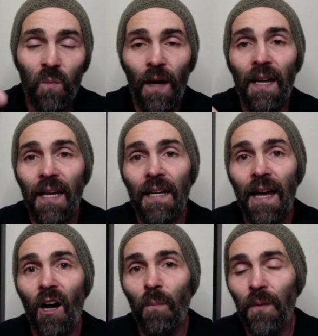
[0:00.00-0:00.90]
we're here to
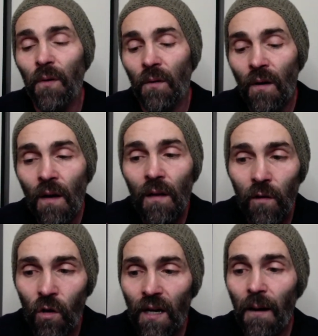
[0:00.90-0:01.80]
help you.
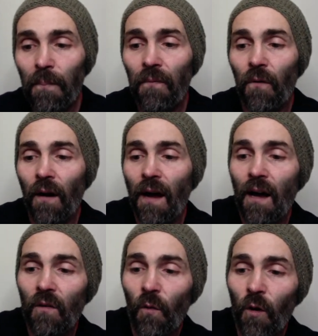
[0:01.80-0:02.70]
Look up for
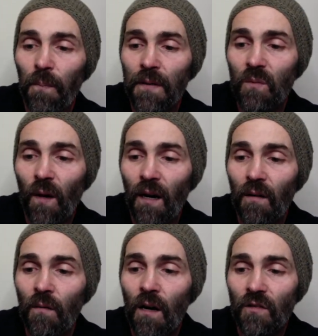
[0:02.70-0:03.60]
our group as
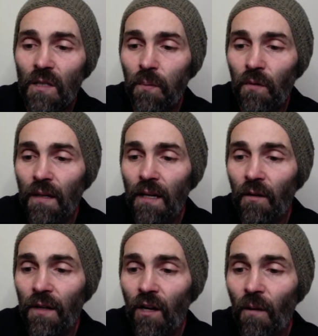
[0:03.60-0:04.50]
well. I'll just put it here
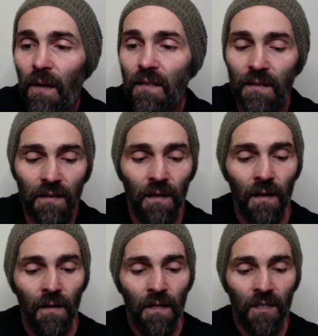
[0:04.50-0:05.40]
in the comments.
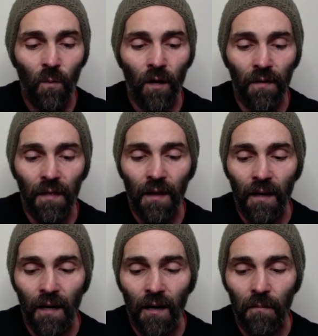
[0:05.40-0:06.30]
So we've got the
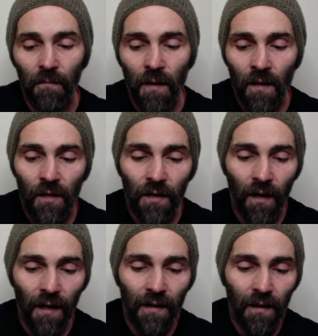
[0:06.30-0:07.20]

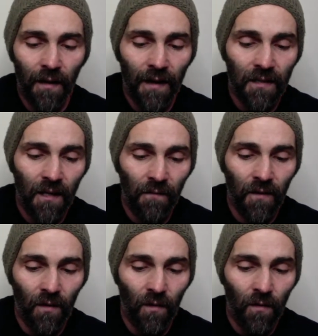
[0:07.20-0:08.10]

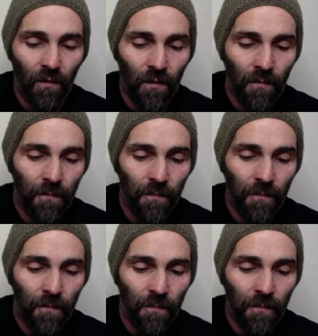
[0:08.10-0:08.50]
unitedcollective.org,